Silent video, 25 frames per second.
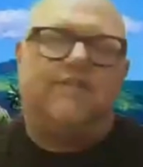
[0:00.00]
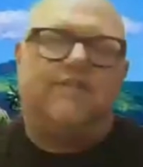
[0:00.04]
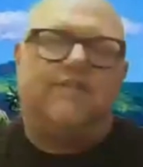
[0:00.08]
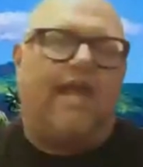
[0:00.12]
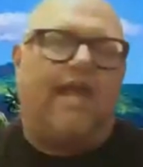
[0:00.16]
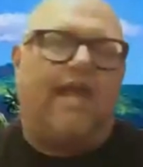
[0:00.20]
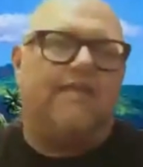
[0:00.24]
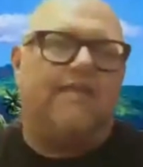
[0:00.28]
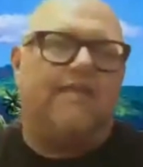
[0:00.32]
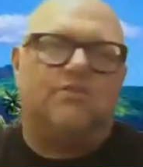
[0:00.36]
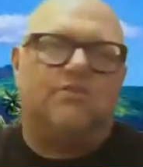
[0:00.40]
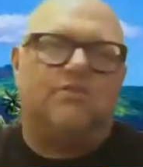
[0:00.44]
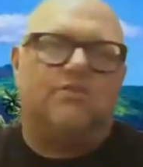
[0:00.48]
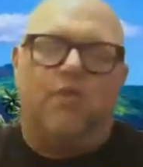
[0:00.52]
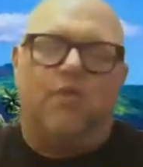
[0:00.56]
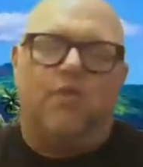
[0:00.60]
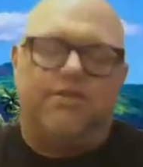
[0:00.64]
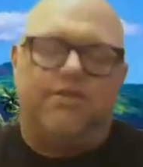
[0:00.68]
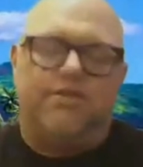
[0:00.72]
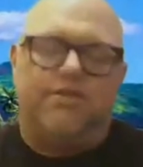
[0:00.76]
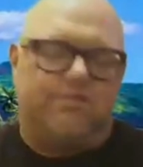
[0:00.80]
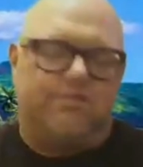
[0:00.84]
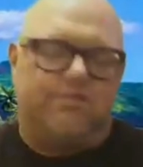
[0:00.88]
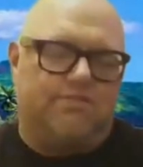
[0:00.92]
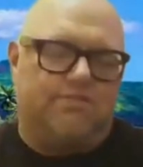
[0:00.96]
ask
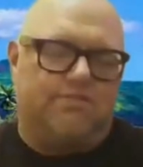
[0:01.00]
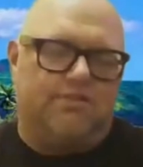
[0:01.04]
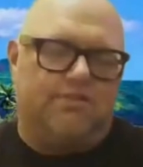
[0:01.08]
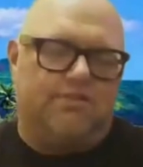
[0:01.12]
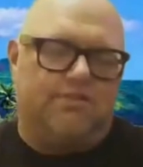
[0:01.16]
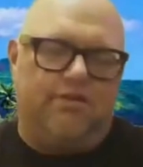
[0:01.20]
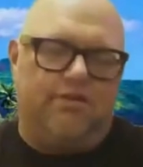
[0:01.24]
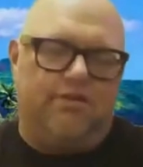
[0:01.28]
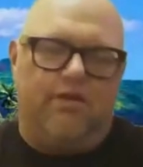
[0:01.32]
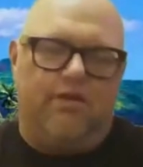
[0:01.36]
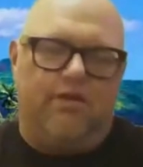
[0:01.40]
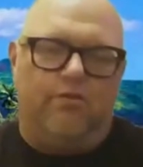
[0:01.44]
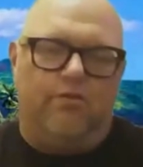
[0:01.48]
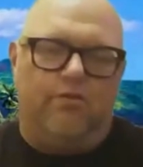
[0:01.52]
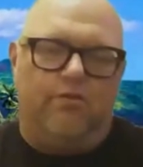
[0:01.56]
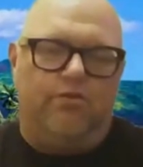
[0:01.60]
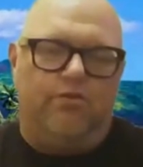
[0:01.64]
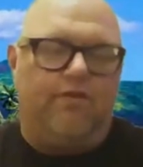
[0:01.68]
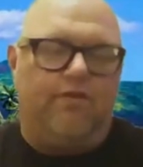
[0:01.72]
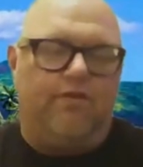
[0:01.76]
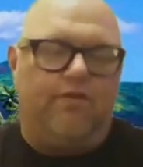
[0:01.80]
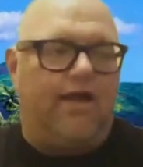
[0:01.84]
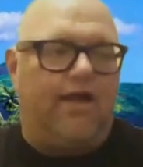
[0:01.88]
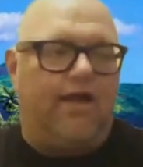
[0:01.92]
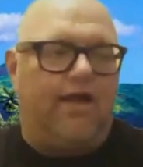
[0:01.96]
questions.
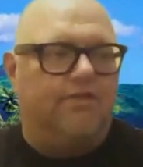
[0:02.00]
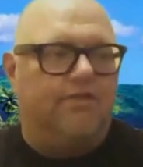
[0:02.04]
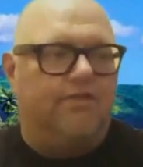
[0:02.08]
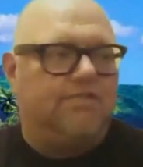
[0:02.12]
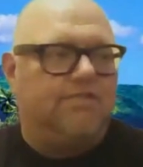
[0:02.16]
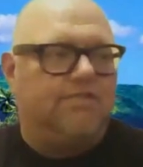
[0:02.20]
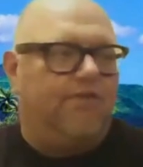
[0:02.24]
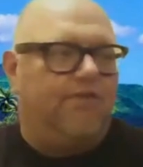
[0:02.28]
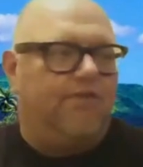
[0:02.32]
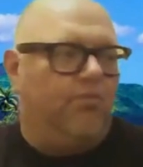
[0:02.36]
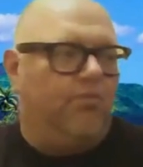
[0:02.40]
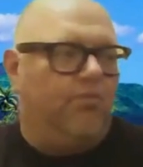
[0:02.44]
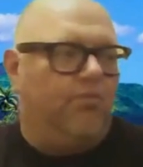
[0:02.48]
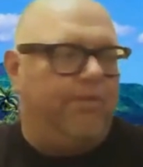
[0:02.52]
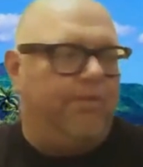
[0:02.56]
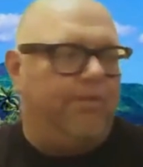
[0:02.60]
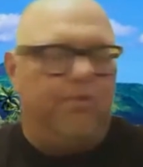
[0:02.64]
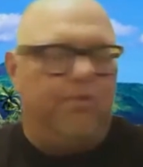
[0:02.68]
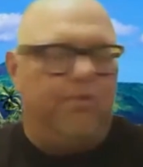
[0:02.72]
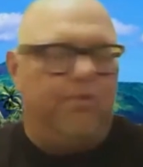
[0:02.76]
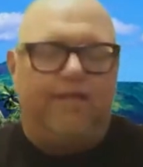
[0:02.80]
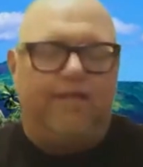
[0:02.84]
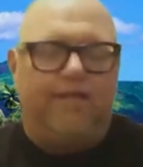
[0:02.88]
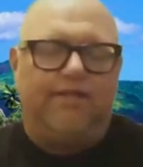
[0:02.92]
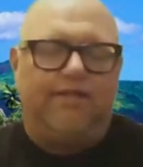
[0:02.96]
You've got several
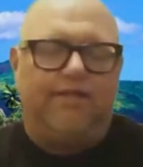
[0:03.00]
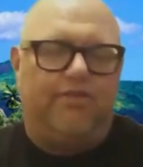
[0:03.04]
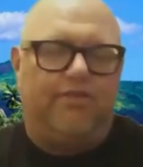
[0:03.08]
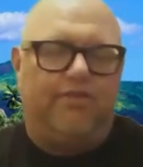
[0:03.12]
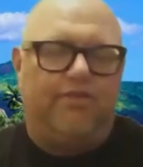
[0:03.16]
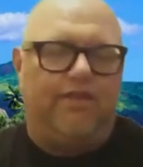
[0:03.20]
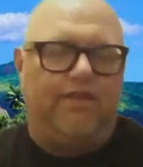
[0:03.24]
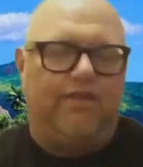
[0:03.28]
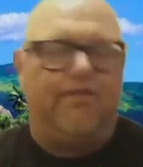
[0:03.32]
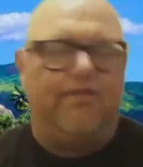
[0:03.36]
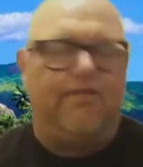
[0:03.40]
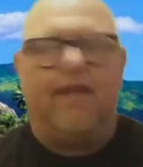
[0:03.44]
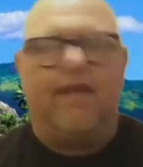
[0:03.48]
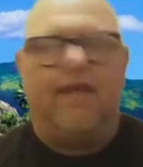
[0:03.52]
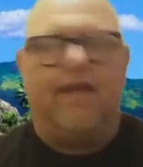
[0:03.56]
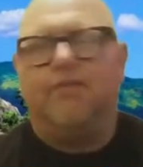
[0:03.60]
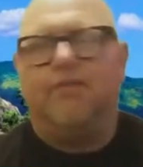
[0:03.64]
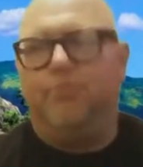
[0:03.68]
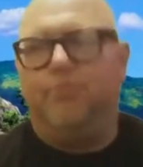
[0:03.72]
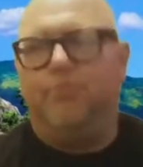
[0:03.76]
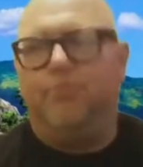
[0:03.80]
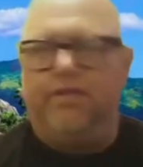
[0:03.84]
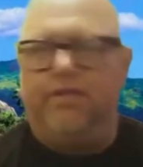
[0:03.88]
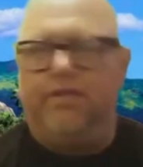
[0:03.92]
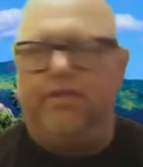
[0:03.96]
people out there that have got
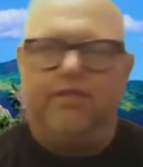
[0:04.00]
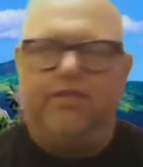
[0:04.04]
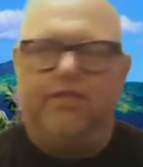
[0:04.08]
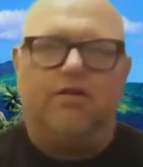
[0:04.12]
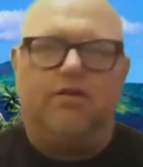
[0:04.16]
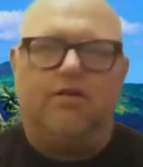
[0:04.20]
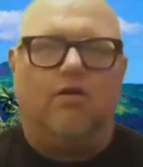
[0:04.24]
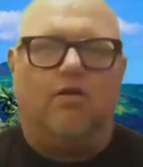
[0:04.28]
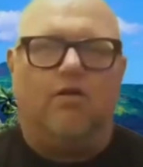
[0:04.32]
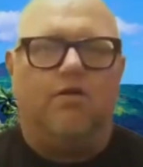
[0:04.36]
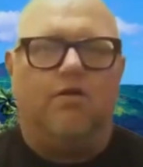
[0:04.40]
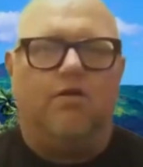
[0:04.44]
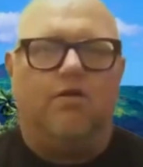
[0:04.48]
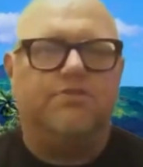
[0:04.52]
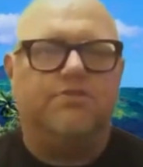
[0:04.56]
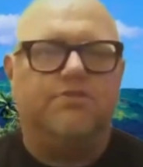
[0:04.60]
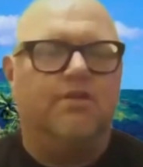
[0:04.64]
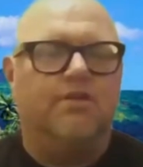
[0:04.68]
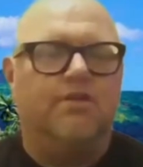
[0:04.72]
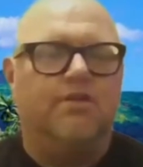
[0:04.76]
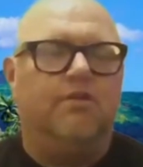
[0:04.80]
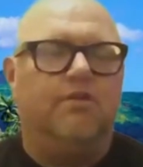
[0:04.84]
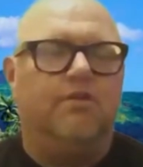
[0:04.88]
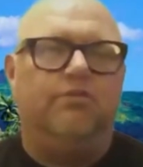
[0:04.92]
completed cars.